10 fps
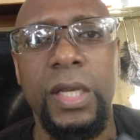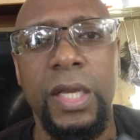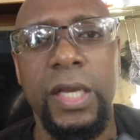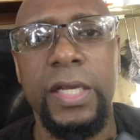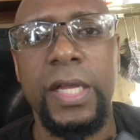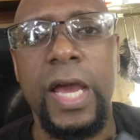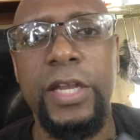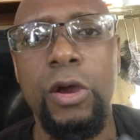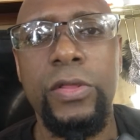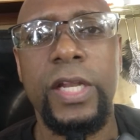And
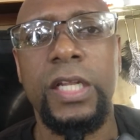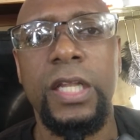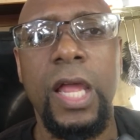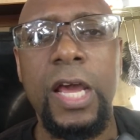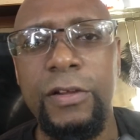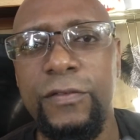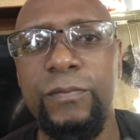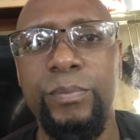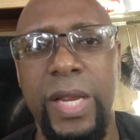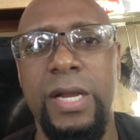I know that a lot
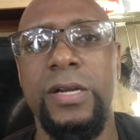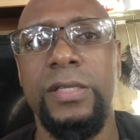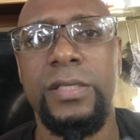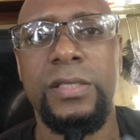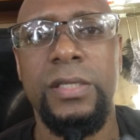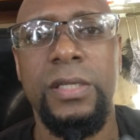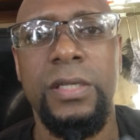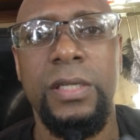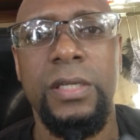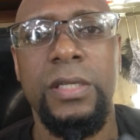of parents
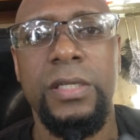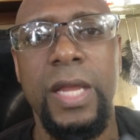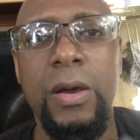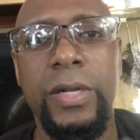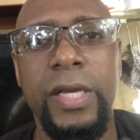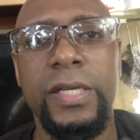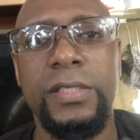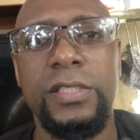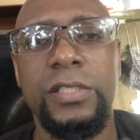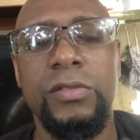
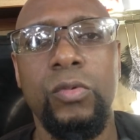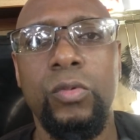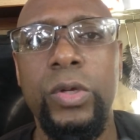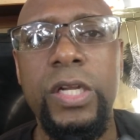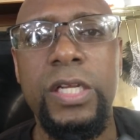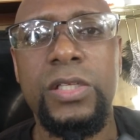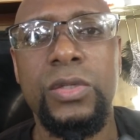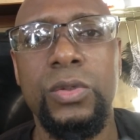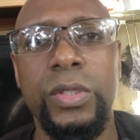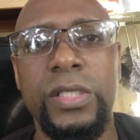nowadays, we need
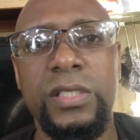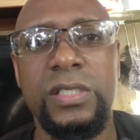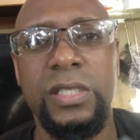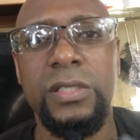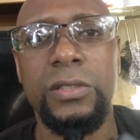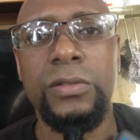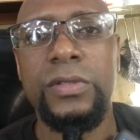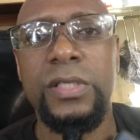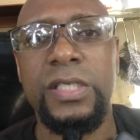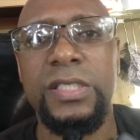to
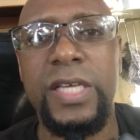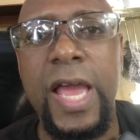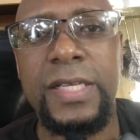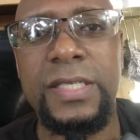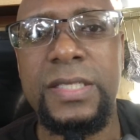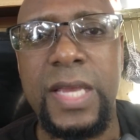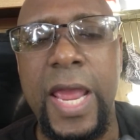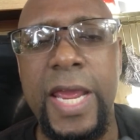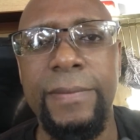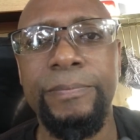instill the exact
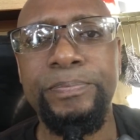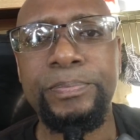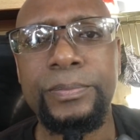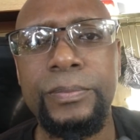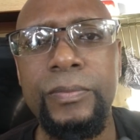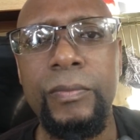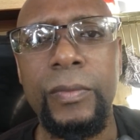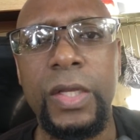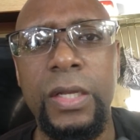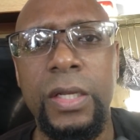same
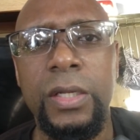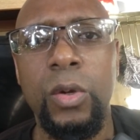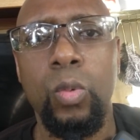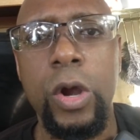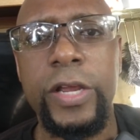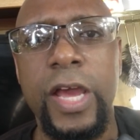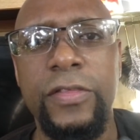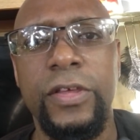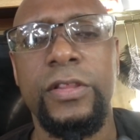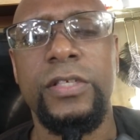work
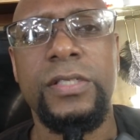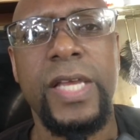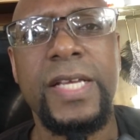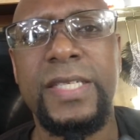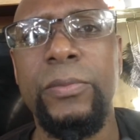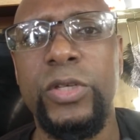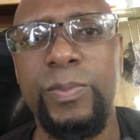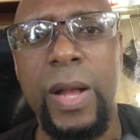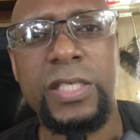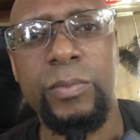ethic, the exact same
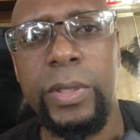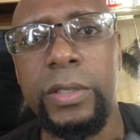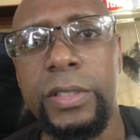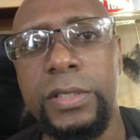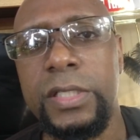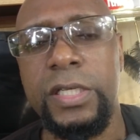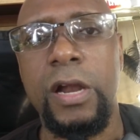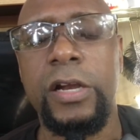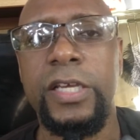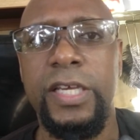responsibilities
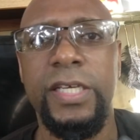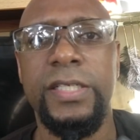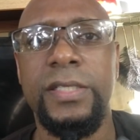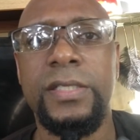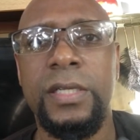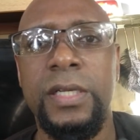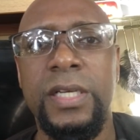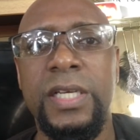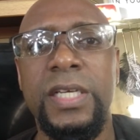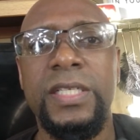in our kids
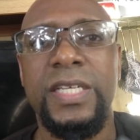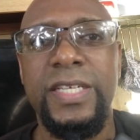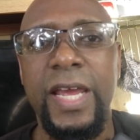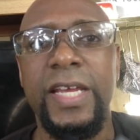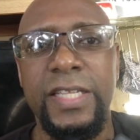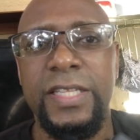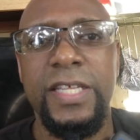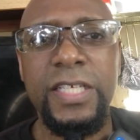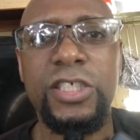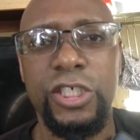today,
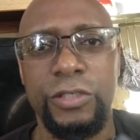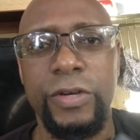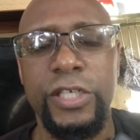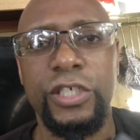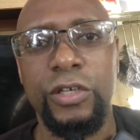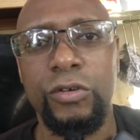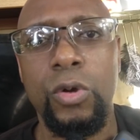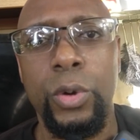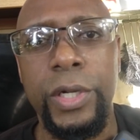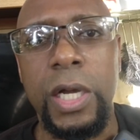in this generation
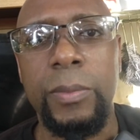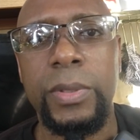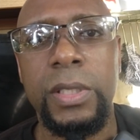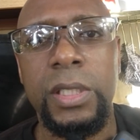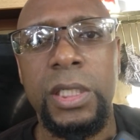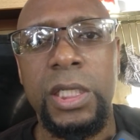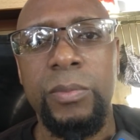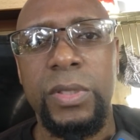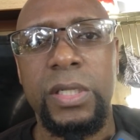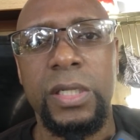growing up.
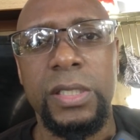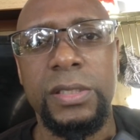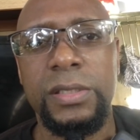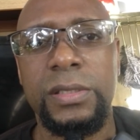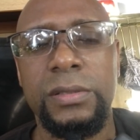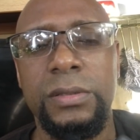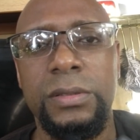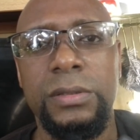Because,